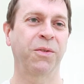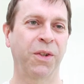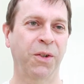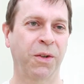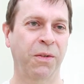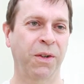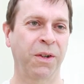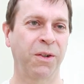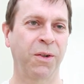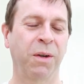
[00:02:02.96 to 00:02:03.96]
photographer,
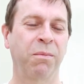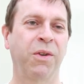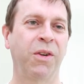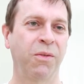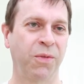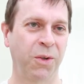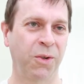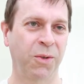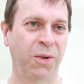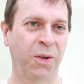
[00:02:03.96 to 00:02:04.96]
took a brilliant
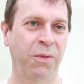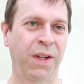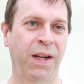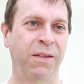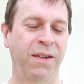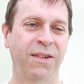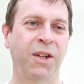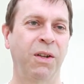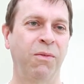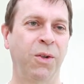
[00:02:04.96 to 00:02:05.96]
photo of that
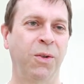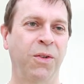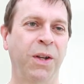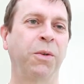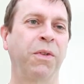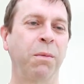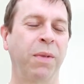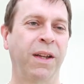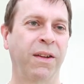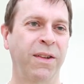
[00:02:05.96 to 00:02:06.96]
stunning view right over the
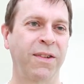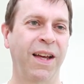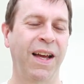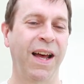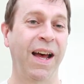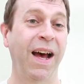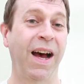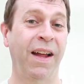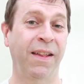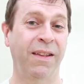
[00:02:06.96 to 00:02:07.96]
Pentlands.
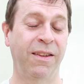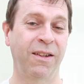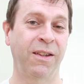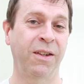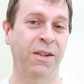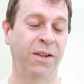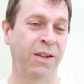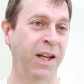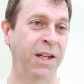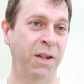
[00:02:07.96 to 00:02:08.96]
And the
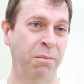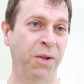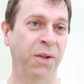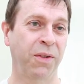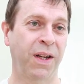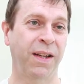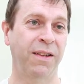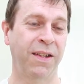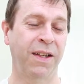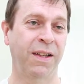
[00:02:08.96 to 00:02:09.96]
lady that bought the
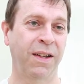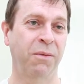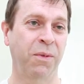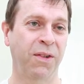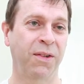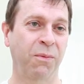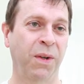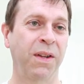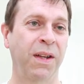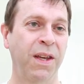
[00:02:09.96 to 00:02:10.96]
flat said that was
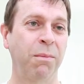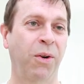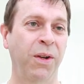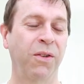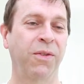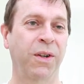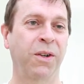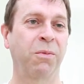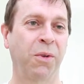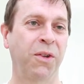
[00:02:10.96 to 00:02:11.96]
one of the key points for
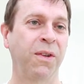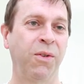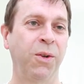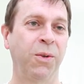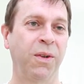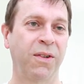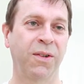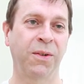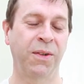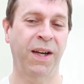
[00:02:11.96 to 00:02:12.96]
her, was the view.
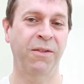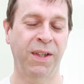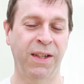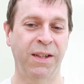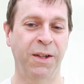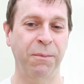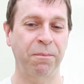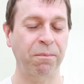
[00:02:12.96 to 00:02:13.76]
So that really did it.